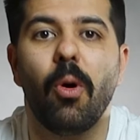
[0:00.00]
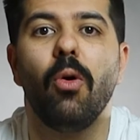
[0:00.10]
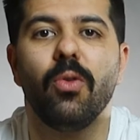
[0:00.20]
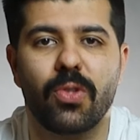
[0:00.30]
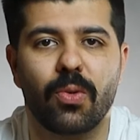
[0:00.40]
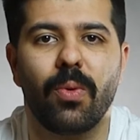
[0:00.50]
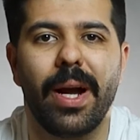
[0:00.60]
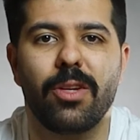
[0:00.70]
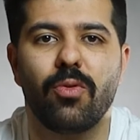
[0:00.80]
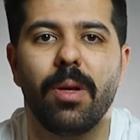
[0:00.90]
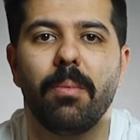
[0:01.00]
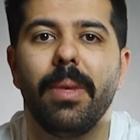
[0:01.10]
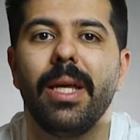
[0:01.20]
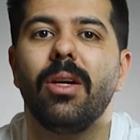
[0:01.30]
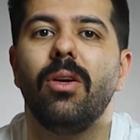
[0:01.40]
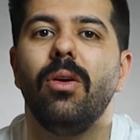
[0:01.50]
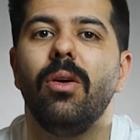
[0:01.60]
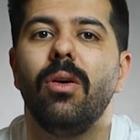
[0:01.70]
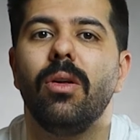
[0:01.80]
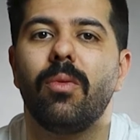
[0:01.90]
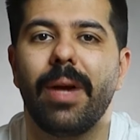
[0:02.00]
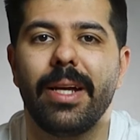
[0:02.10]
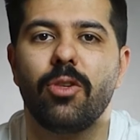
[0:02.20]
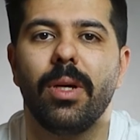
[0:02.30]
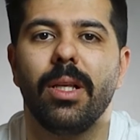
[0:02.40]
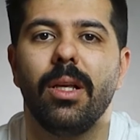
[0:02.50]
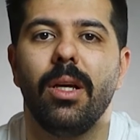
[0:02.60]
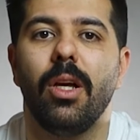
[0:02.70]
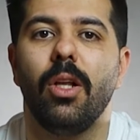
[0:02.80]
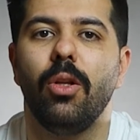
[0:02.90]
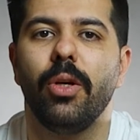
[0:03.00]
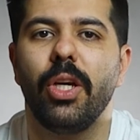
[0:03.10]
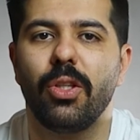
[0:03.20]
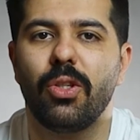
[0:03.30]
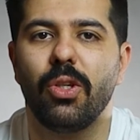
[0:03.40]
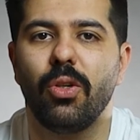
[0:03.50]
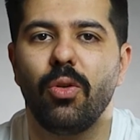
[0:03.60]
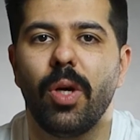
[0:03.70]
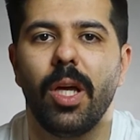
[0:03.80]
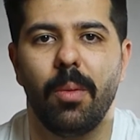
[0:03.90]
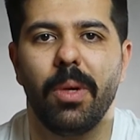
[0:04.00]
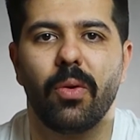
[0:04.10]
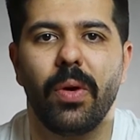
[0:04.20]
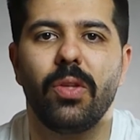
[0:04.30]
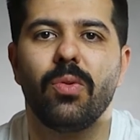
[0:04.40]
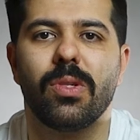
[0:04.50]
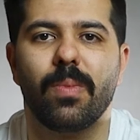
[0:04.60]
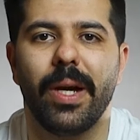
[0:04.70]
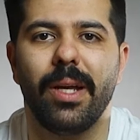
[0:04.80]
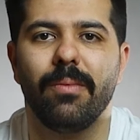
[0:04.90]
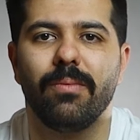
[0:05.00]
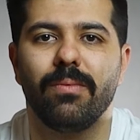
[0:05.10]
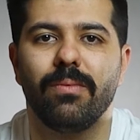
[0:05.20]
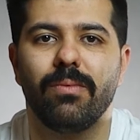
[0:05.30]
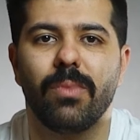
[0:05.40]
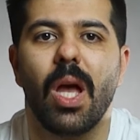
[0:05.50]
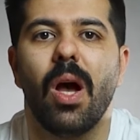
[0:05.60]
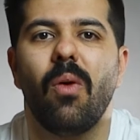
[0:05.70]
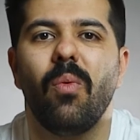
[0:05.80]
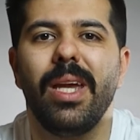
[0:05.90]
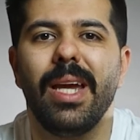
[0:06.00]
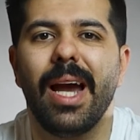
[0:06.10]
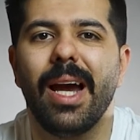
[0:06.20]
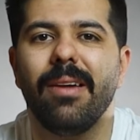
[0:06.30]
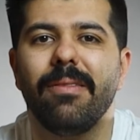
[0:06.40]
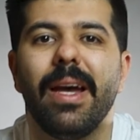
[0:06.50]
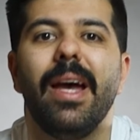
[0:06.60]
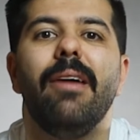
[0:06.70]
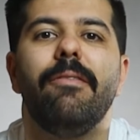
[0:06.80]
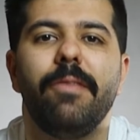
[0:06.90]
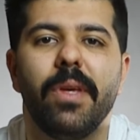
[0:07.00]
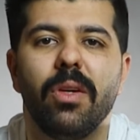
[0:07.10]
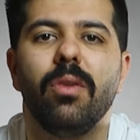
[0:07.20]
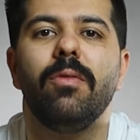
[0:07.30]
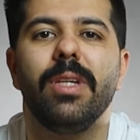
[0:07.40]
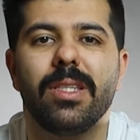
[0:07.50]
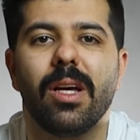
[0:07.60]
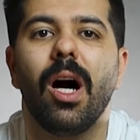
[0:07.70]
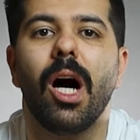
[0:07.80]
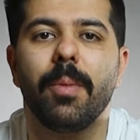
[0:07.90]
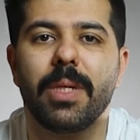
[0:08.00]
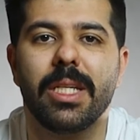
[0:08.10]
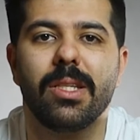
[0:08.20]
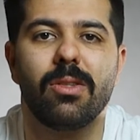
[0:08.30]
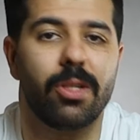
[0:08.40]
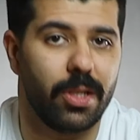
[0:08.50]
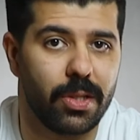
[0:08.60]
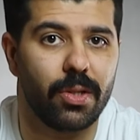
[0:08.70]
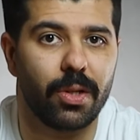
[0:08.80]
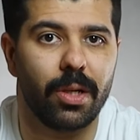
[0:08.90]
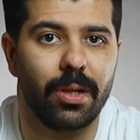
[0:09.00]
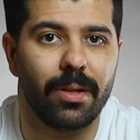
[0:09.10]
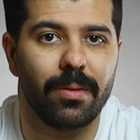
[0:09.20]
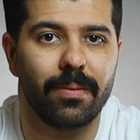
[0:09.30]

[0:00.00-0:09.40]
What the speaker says: postgraduate medical graduate looking to immigrate to Spain, we have a few visa options to consider.